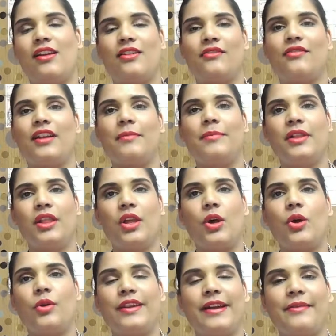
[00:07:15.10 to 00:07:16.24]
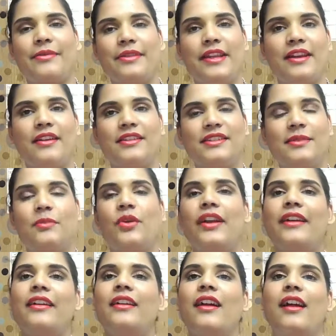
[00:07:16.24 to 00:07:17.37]
right below down there
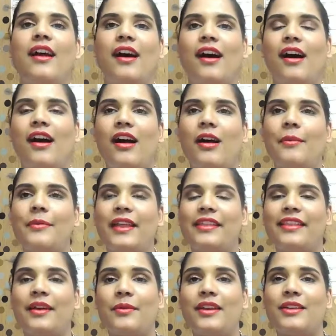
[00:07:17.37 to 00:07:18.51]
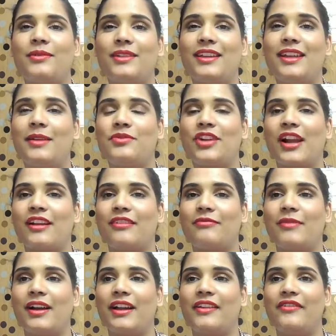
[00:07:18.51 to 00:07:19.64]
somewhere um, and that way you can keep track of
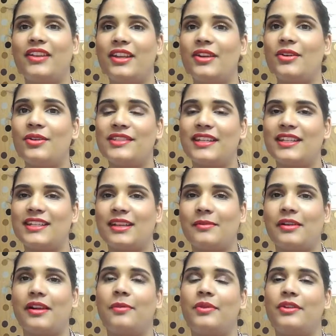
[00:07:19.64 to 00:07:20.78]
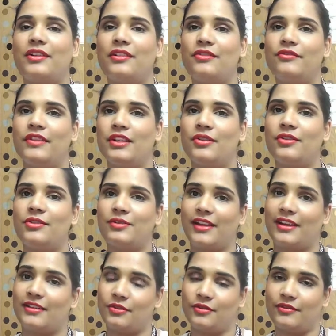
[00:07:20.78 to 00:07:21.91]
my videos anytime I upload a new video you'll
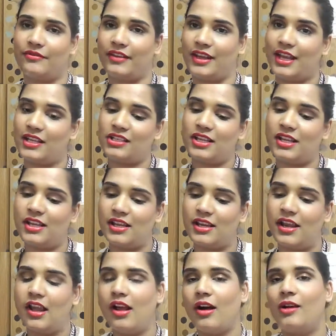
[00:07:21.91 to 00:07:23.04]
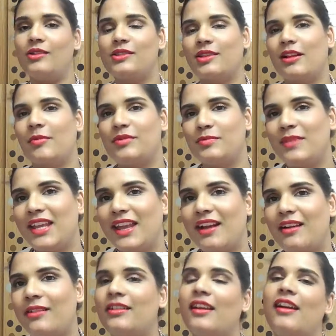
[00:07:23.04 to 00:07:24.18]
get a notification also helps me
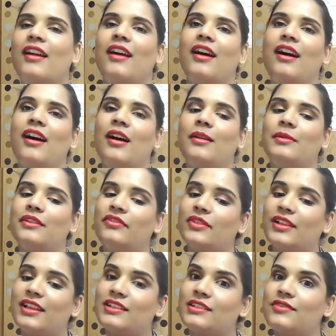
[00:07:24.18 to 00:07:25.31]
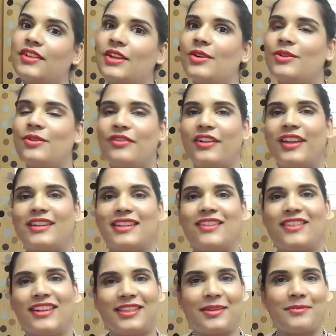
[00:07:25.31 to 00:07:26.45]
out um, if you like this video don't forget to give
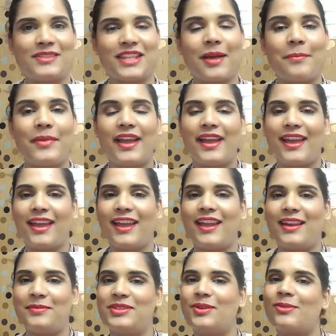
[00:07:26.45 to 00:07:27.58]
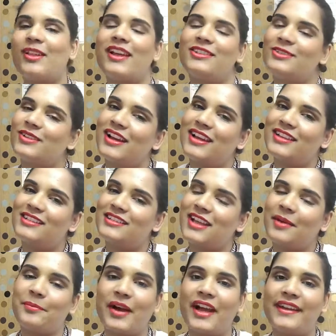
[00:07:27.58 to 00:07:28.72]
it a thumbs up and I'm so glad you guys
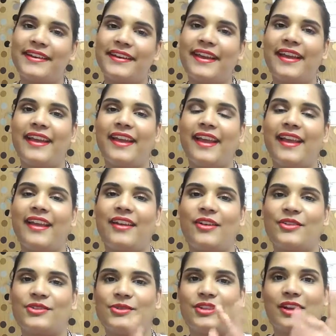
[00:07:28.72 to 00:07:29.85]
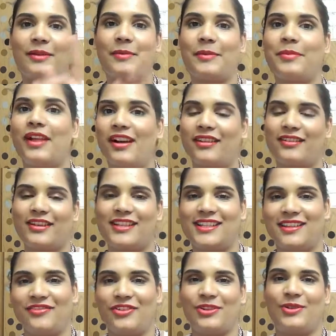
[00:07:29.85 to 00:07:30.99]
stopped by today and also check out my blog
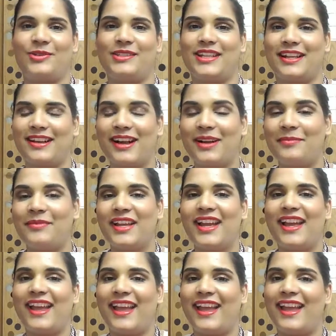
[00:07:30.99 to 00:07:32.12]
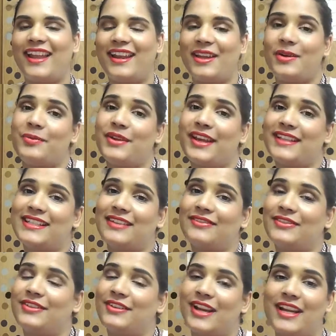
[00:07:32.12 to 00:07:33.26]
crazyloveforclothes.com and I hope you guys have
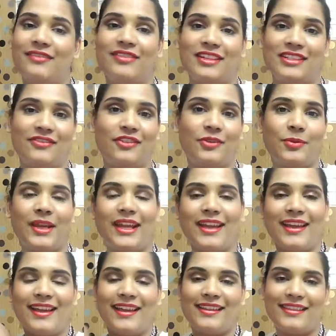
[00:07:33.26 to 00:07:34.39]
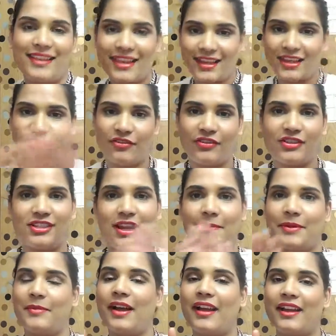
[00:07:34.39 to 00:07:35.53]
a great rest of your week thank you for stopping
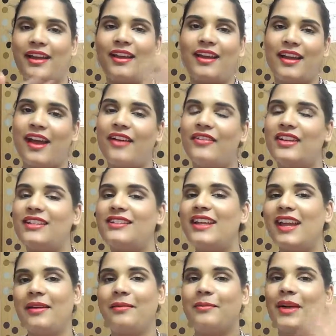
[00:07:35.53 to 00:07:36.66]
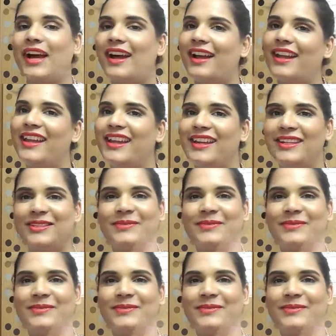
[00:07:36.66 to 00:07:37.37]
by have a good day bye